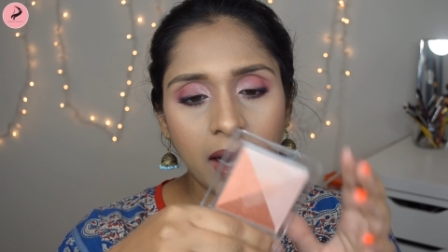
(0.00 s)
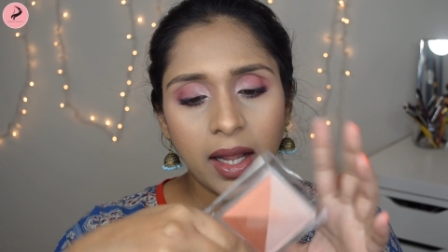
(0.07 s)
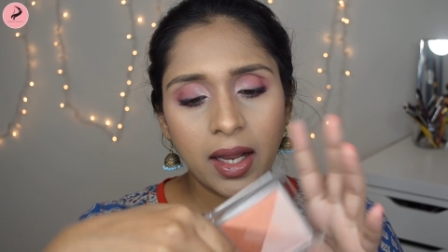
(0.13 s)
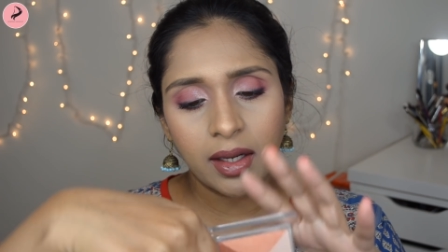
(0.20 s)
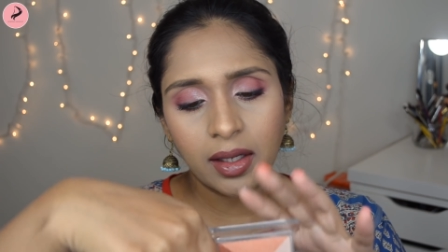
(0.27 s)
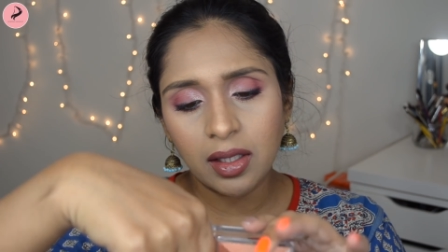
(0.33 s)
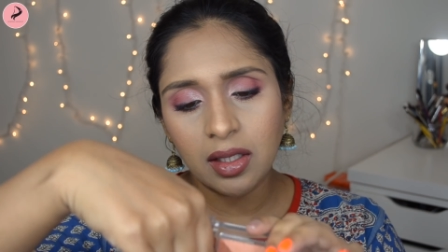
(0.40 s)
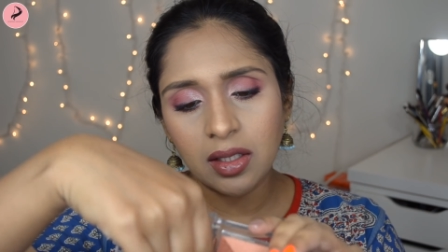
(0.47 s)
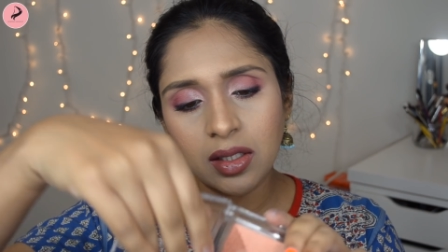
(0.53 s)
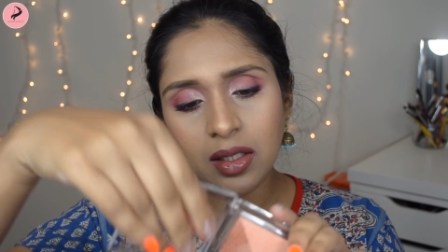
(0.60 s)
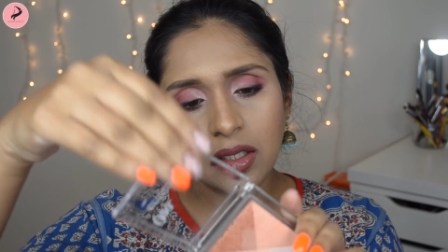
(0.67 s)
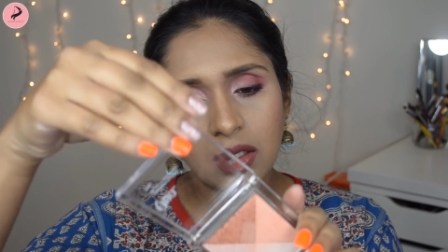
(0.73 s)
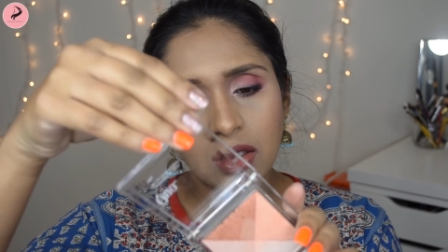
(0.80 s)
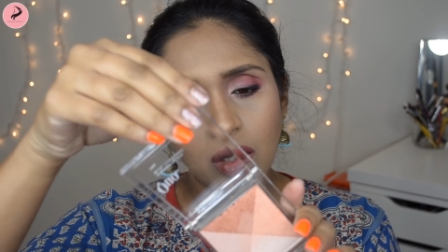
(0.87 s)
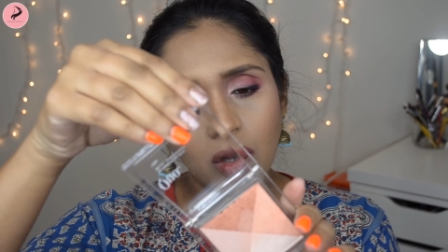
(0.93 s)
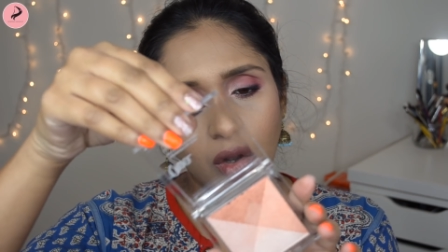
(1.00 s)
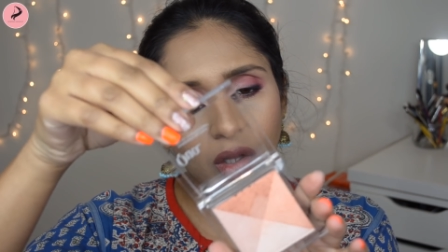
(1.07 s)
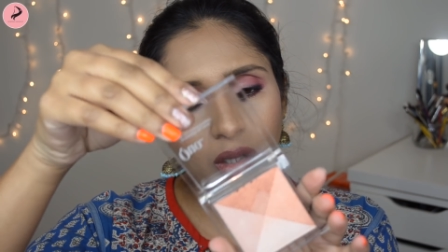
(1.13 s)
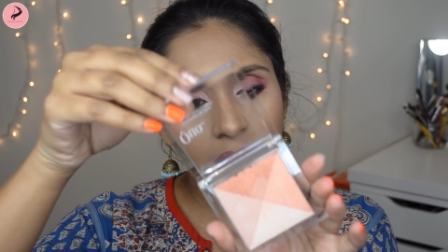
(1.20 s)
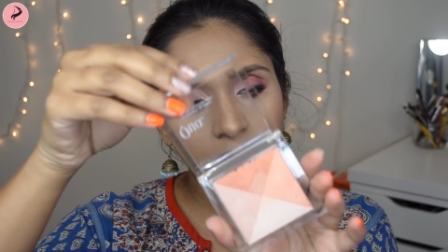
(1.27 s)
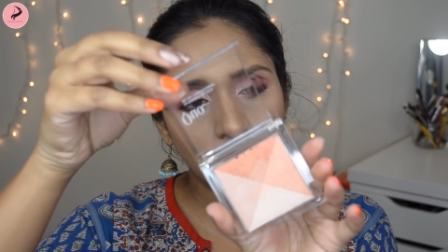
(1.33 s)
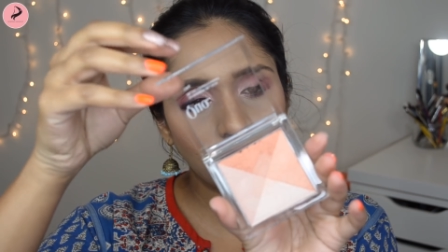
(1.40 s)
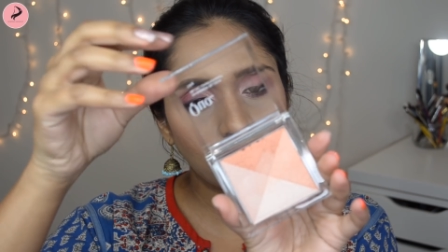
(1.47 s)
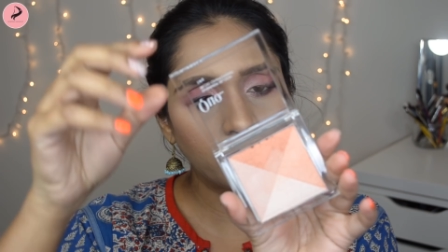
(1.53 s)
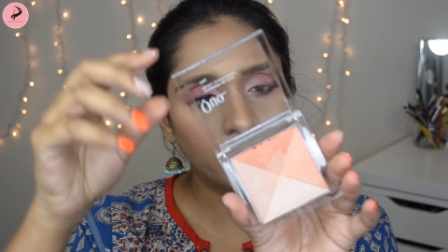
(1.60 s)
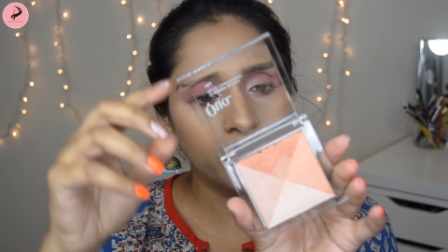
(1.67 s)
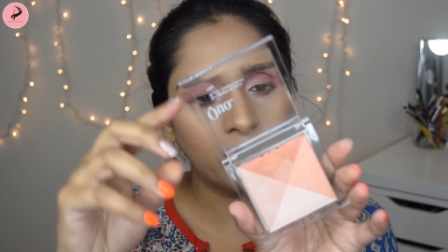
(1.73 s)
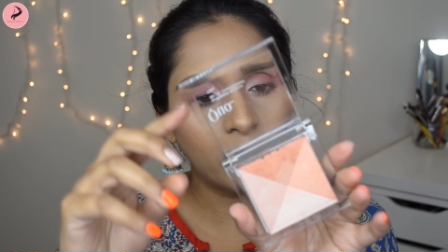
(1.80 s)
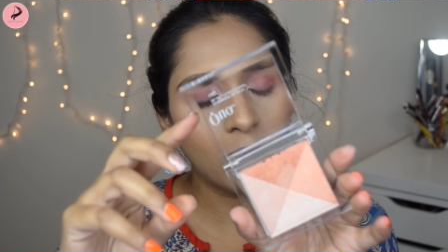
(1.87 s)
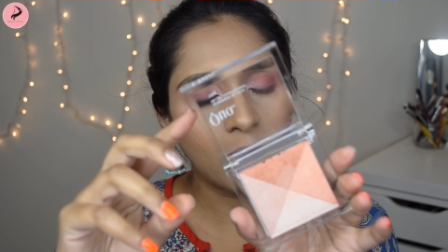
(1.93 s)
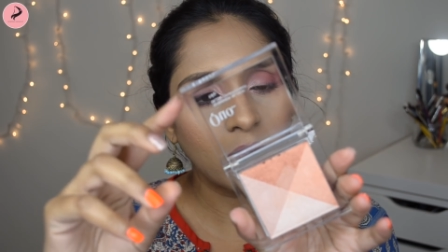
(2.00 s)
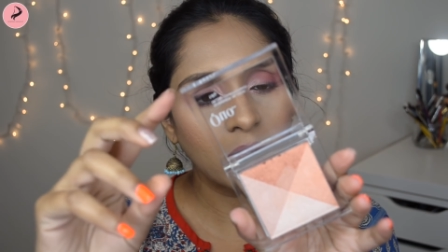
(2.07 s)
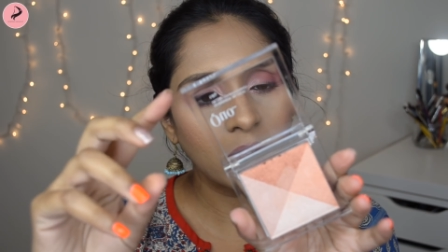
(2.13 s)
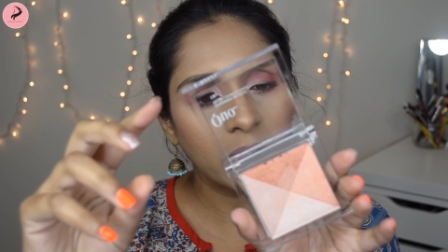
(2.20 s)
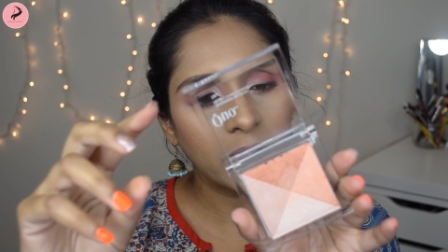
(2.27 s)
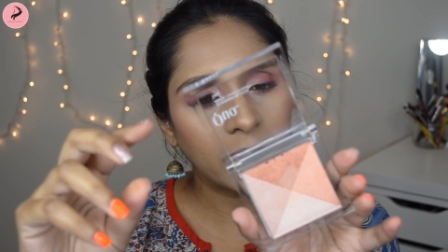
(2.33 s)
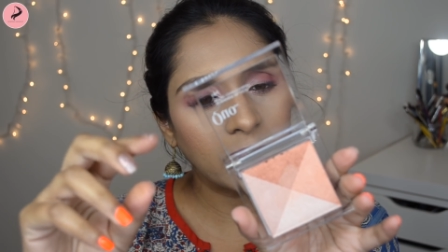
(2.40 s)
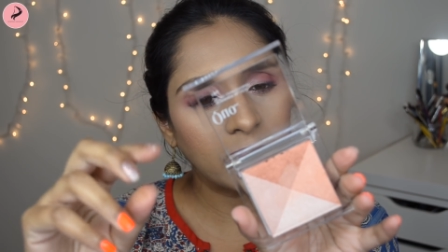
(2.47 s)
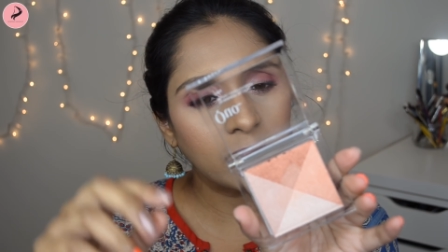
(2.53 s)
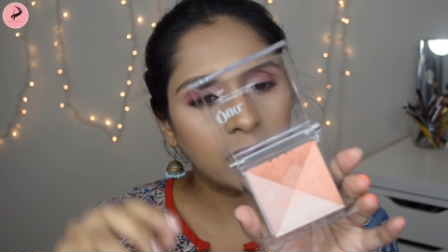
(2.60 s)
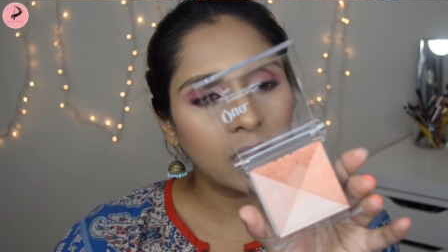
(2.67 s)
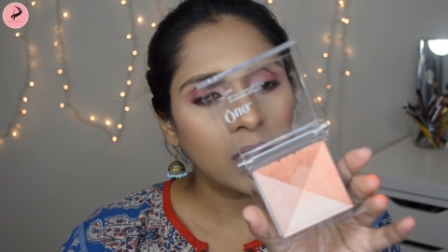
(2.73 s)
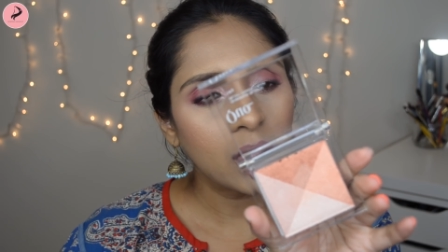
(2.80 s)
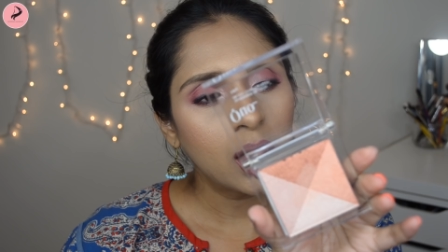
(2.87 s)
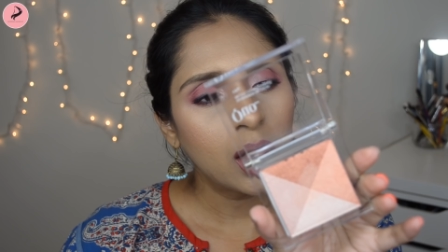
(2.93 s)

and this is called the Shimmer Block in